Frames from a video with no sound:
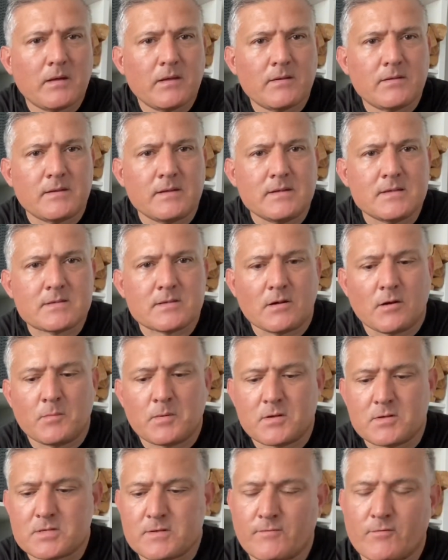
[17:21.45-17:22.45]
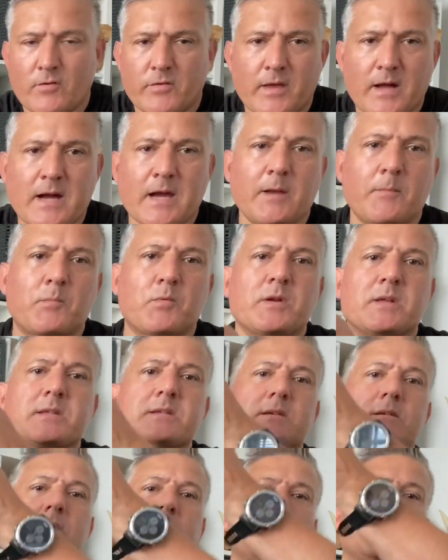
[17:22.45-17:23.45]
These are, because they've got the hybrid
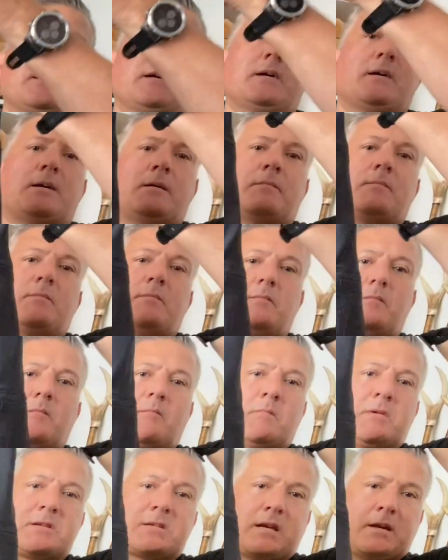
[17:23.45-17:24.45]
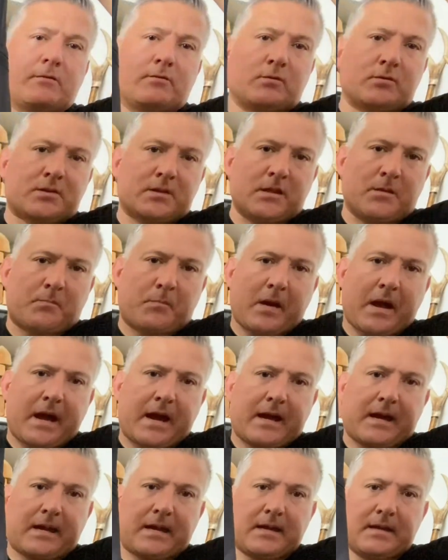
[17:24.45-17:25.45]
materials in the
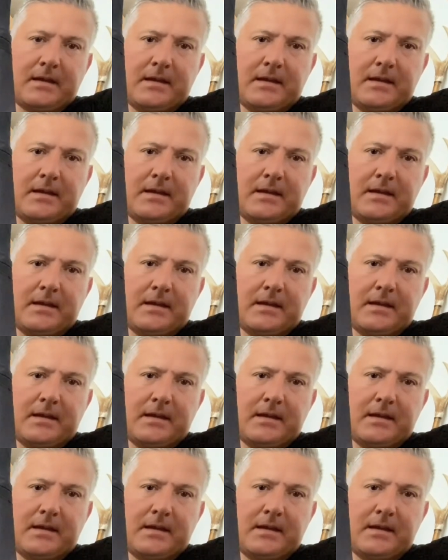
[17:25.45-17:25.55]
back,